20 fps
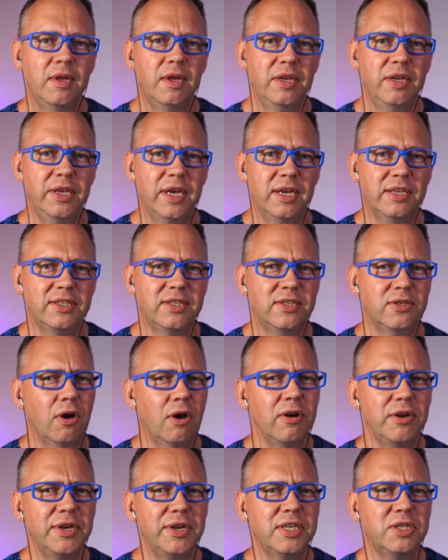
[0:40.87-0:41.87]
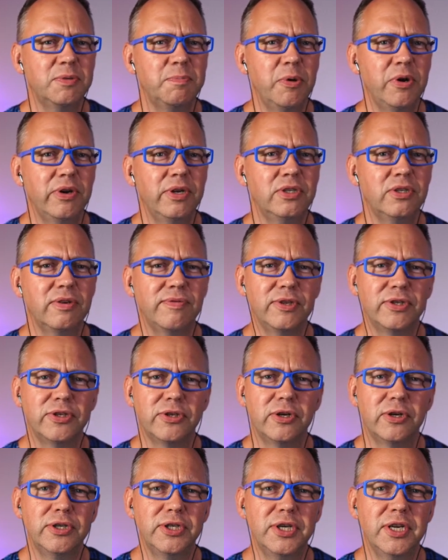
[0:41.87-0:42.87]
He has solid experience of the
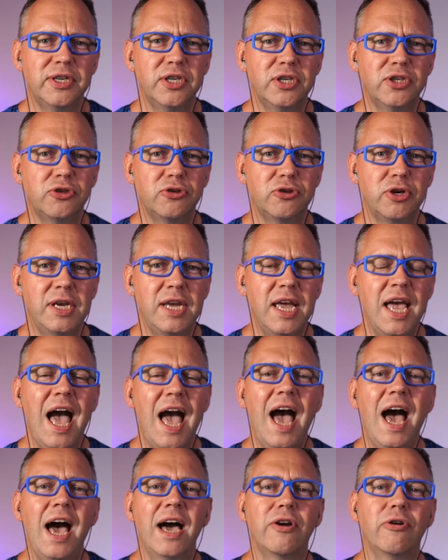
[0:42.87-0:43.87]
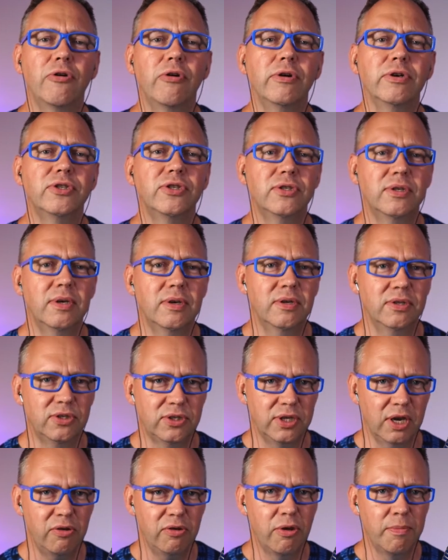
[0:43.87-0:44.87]
search industry across
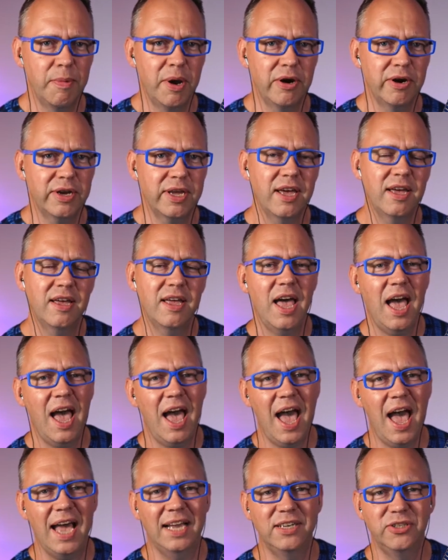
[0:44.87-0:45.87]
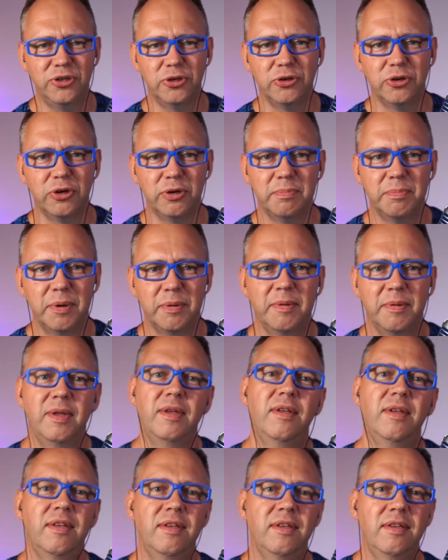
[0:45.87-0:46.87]
South America and Europe.
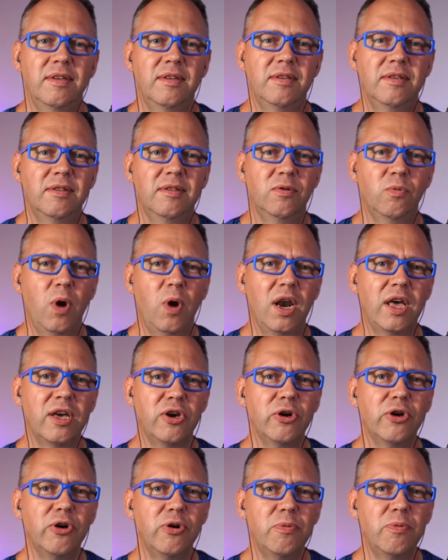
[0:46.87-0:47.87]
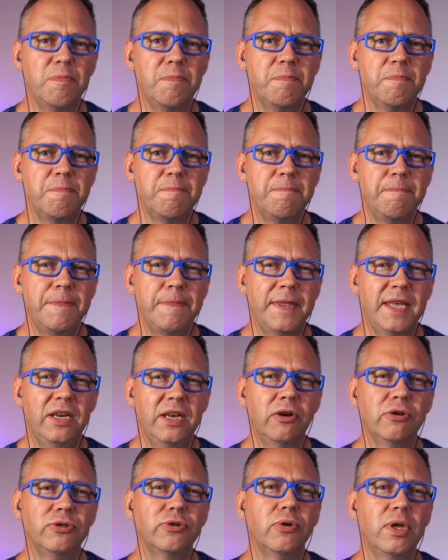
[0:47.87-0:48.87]
While at Google, he
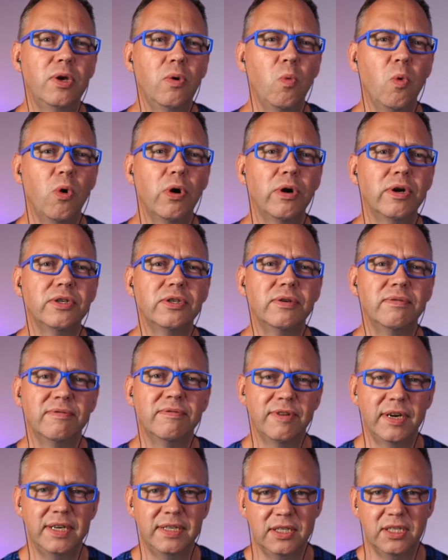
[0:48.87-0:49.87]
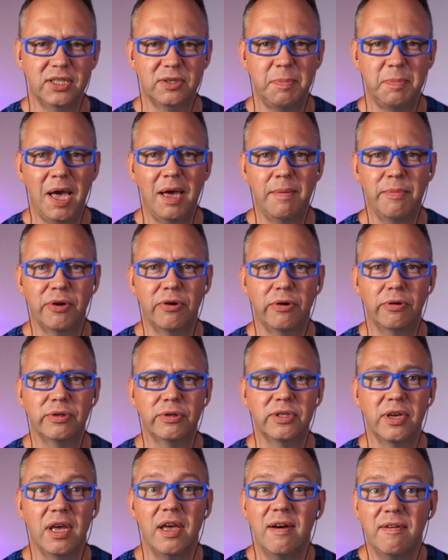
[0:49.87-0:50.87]
not only worked in fighting spam
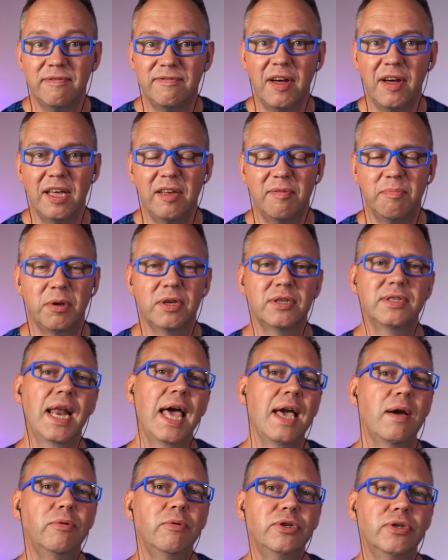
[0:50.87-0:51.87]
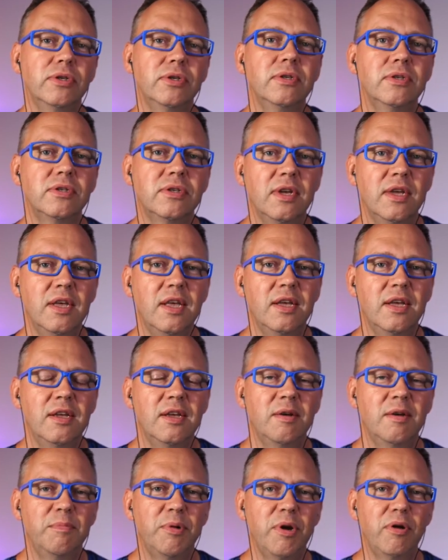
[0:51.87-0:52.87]
across 5+
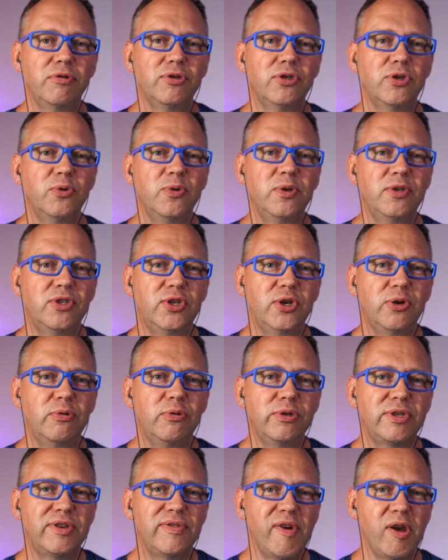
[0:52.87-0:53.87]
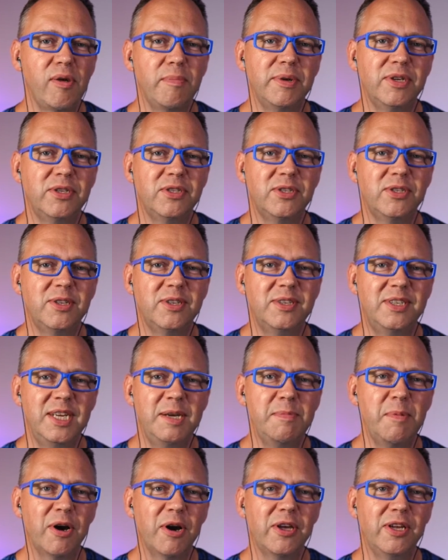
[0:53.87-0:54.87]
languages, but also in tools development,
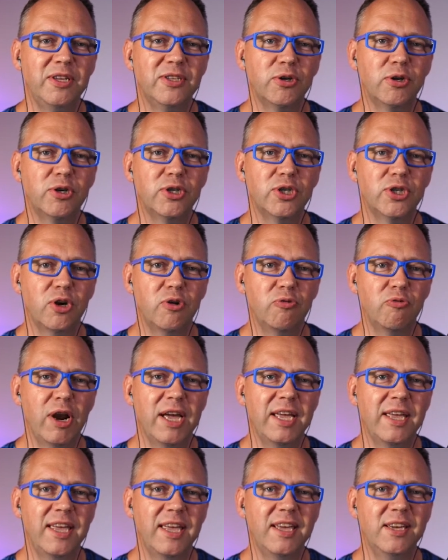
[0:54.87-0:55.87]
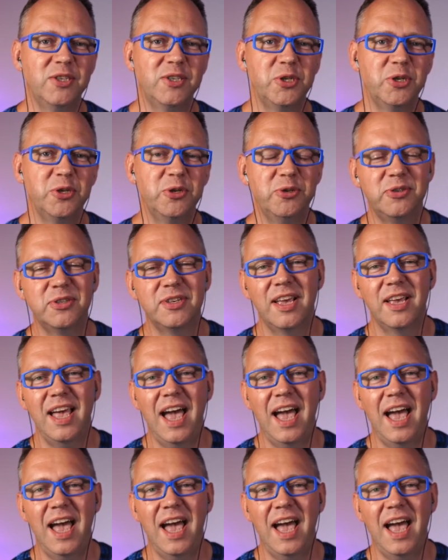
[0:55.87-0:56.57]
debugging search ranking issues,